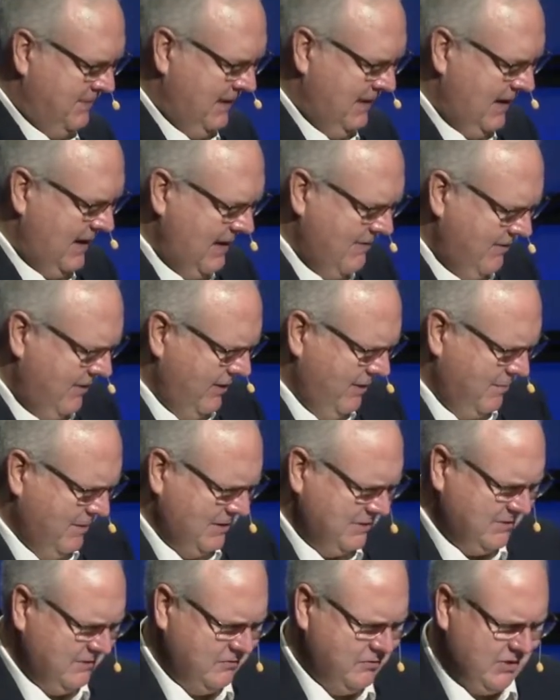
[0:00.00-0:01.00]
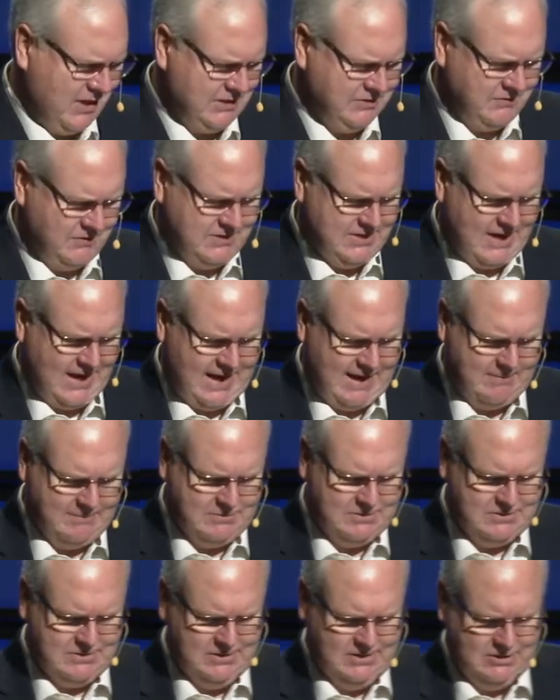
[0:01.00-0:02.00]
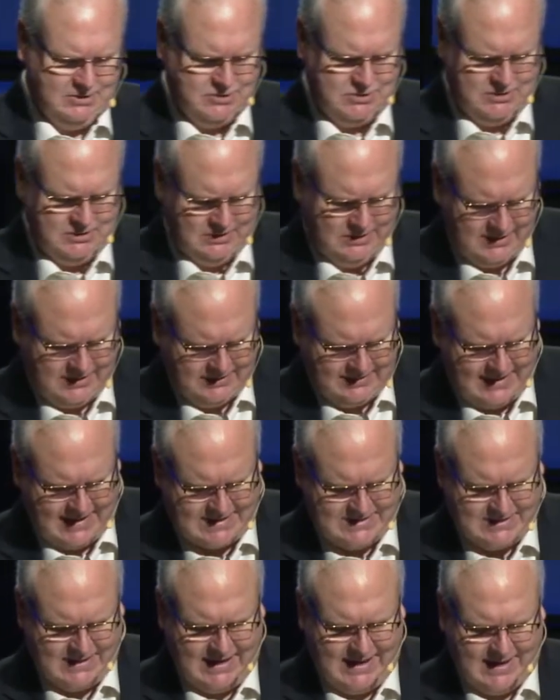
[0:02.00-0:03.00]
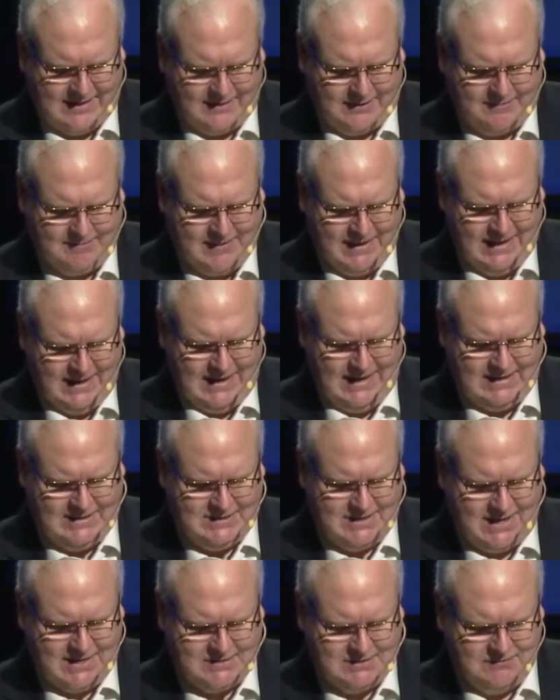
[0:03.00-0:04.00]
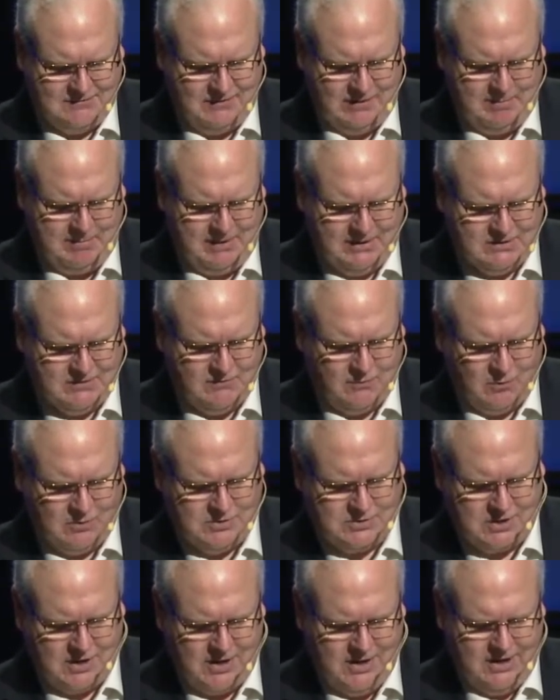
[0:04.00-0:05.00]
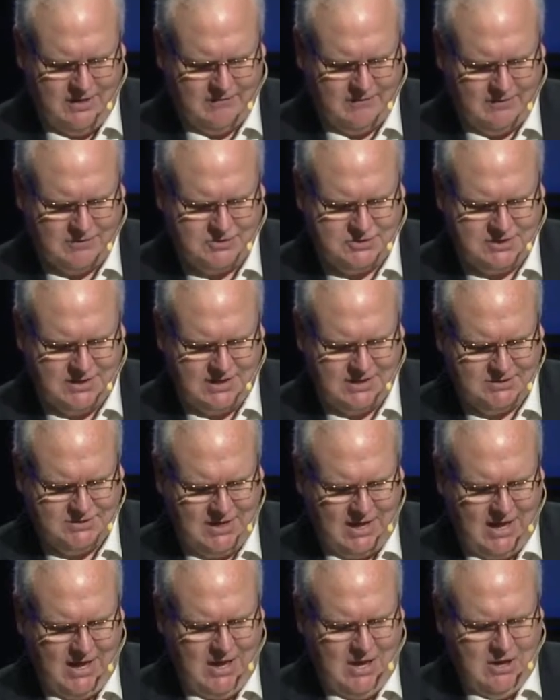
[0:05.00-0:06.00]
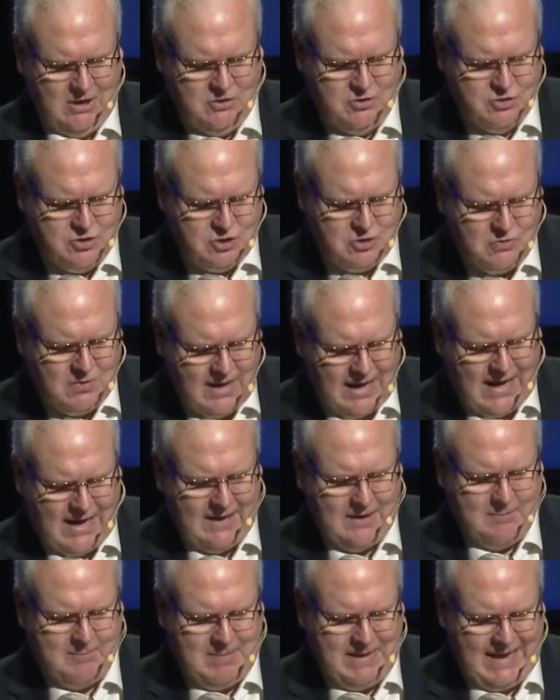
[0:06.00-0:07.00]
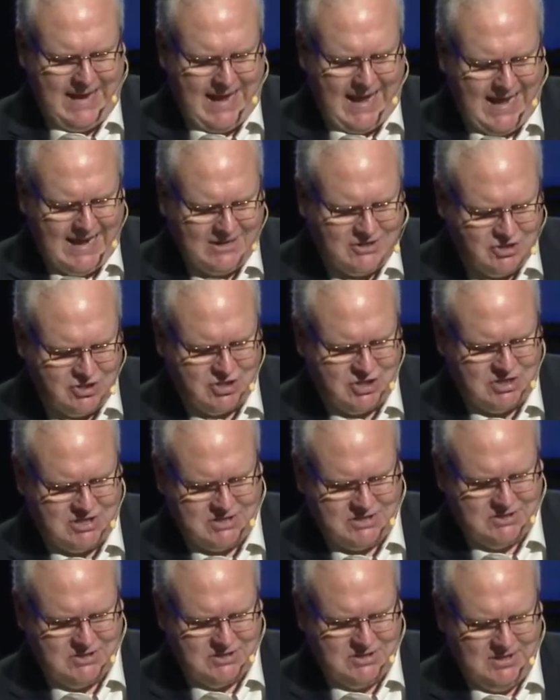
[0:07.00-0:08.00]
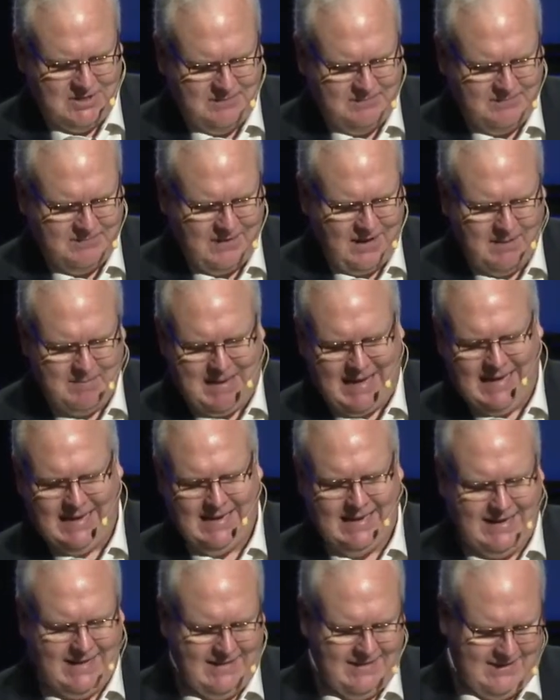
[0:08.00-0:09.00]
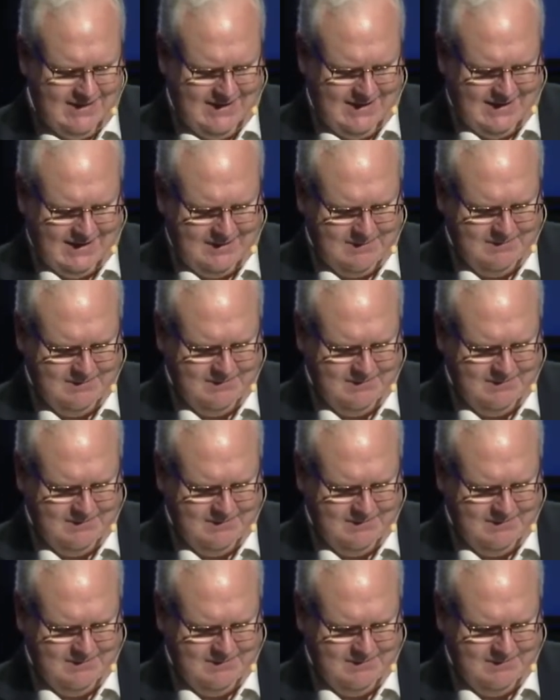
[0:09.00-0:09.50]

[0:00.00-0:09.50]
even in the midst of stressful times. Let's look at that together. He says in Philippians 4 starting in verse 6, "Do not be anxious about anything."